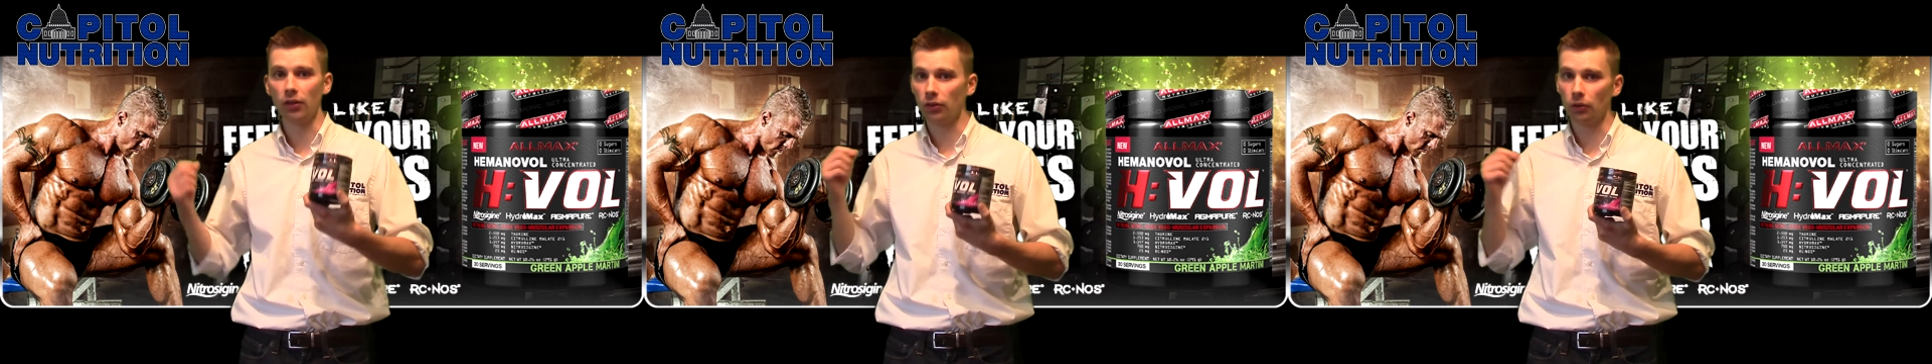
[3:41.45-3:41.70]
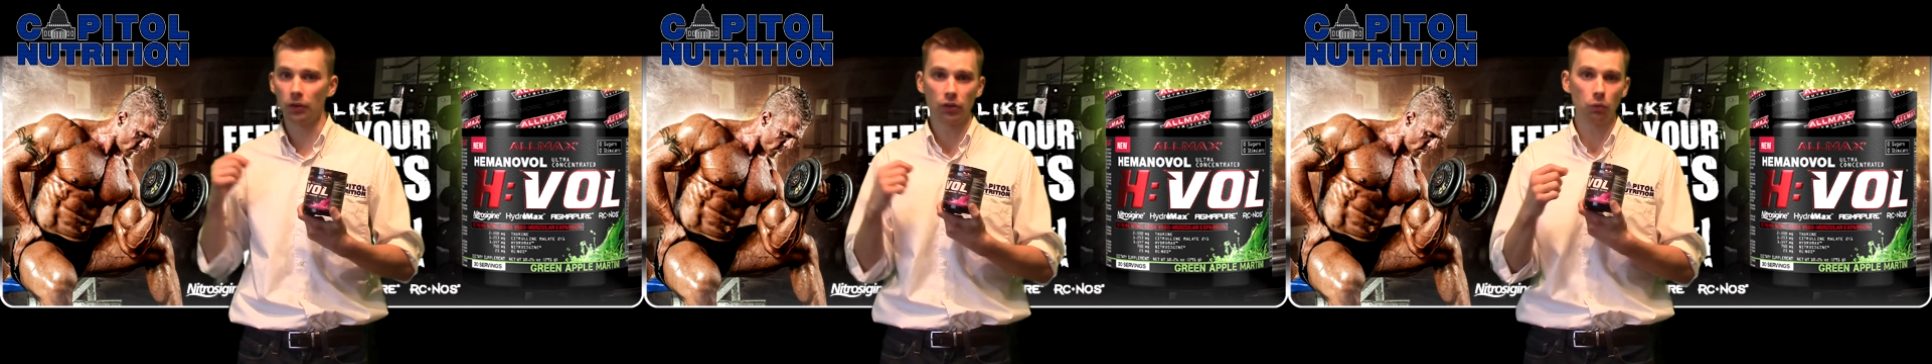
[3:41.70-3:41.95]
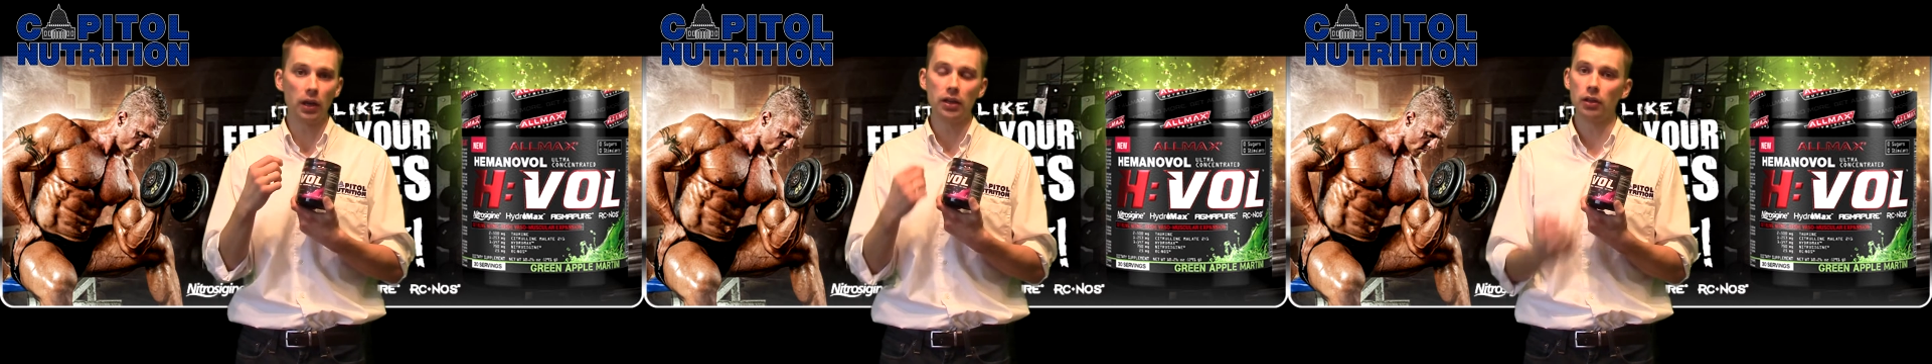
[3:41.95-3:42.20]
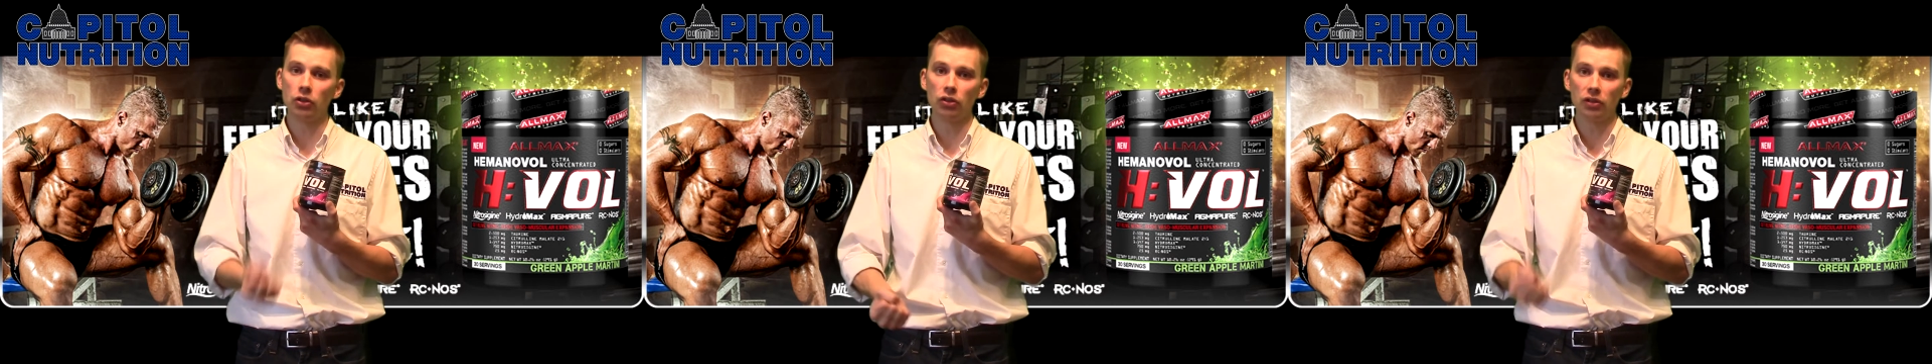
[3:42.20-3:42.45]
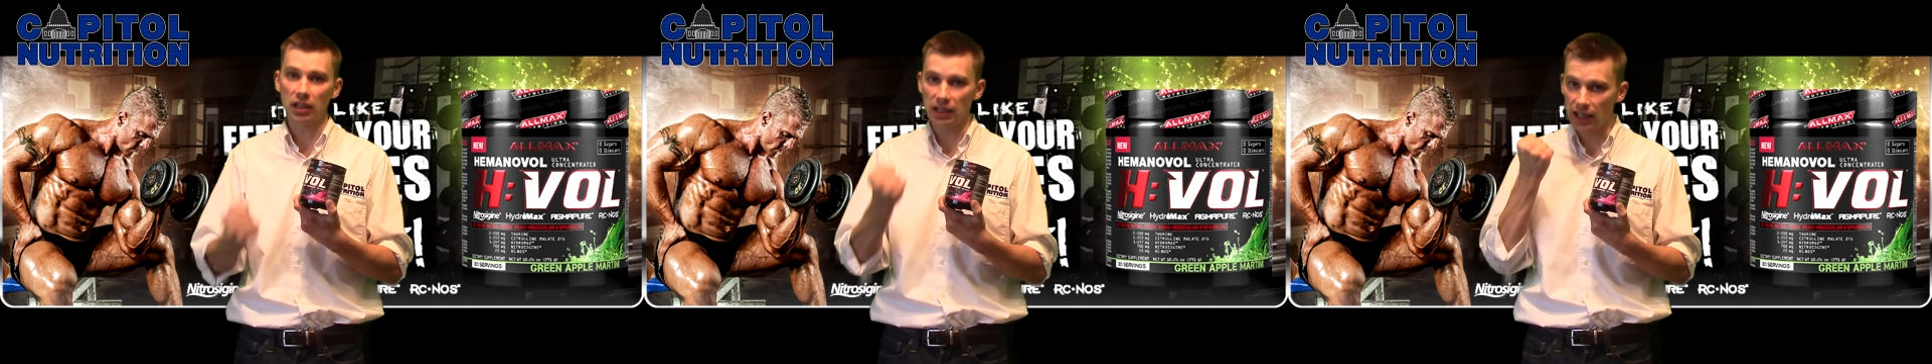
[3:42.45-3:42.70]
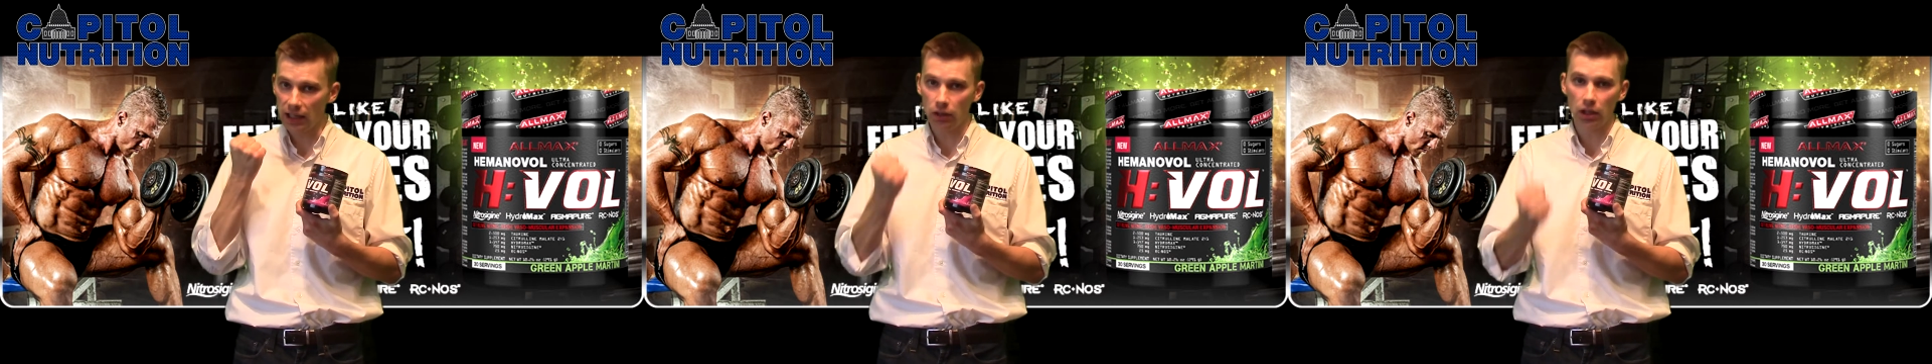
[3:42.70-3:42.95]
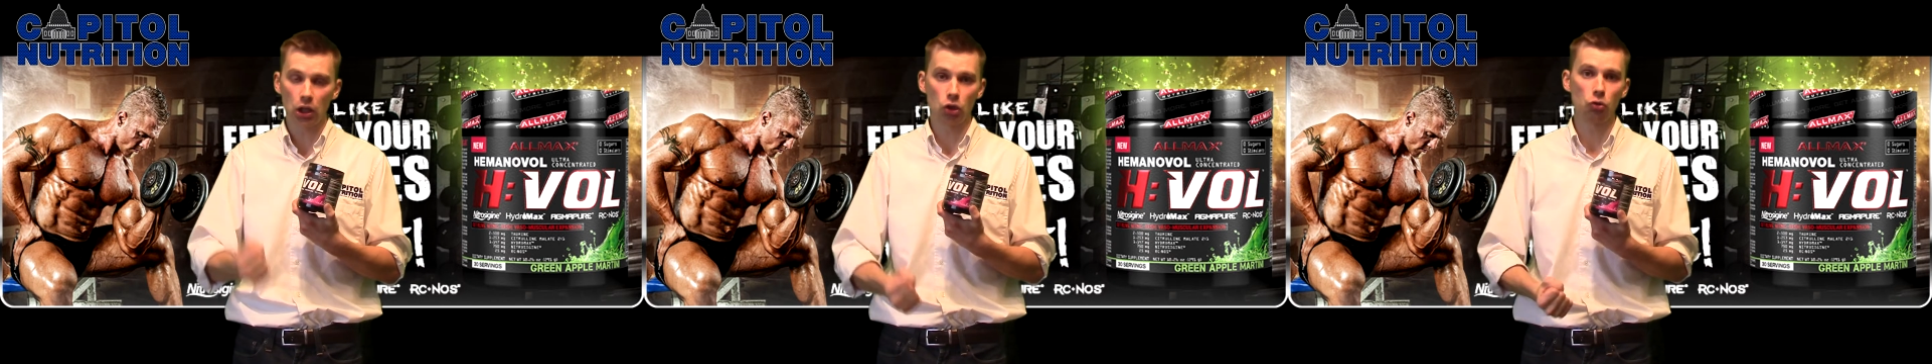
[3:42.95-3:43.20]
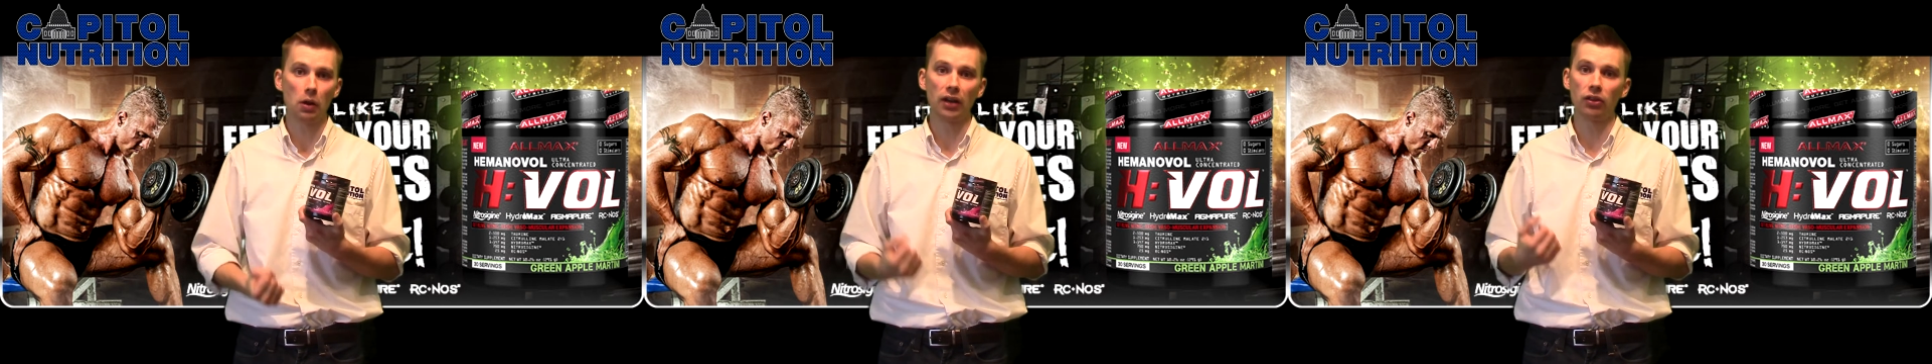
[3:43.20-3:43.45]
So this way you can just continue to
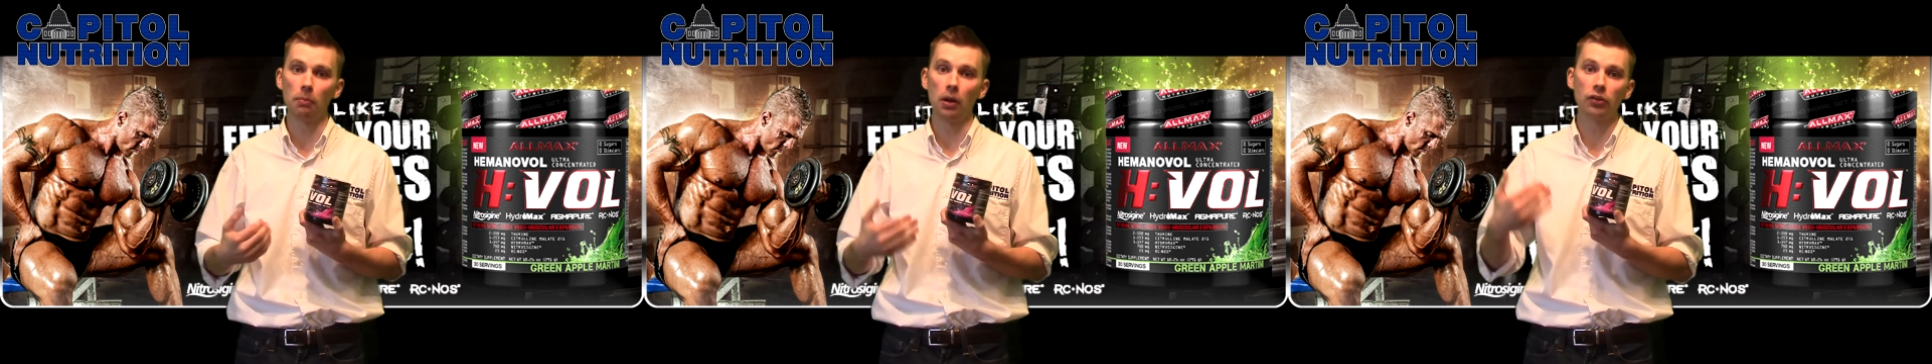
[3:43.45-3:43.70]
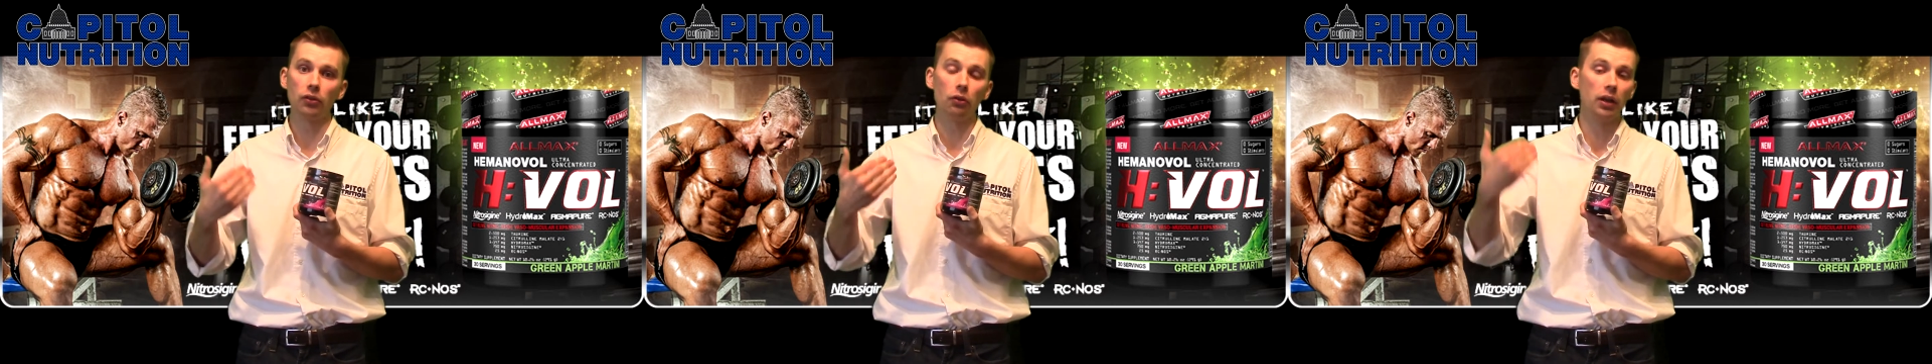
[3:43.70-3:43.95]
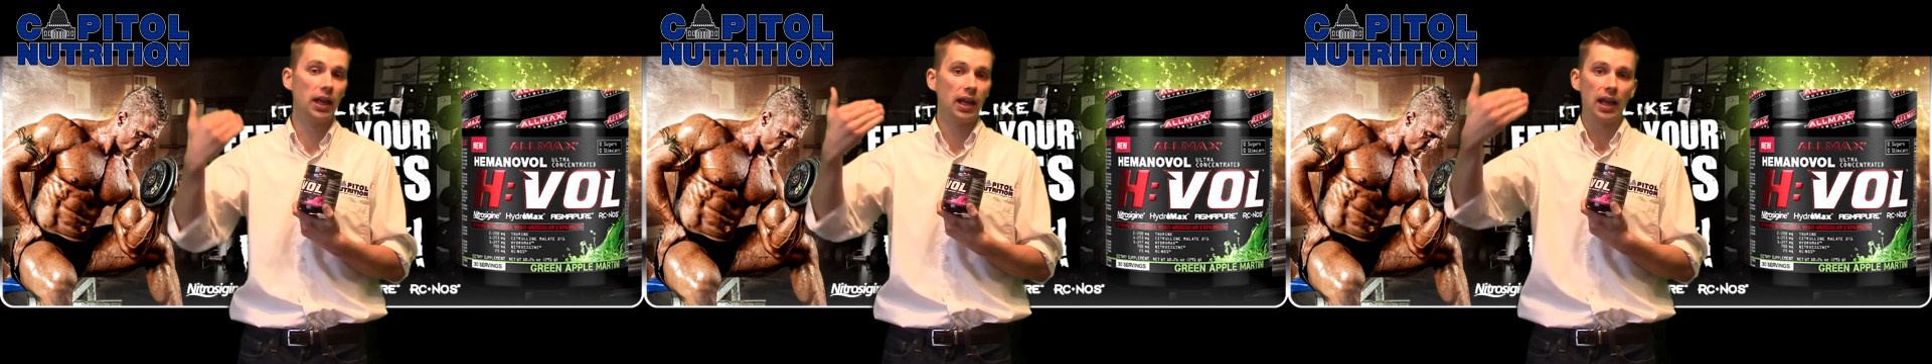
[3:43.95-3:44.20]
contract the muscle,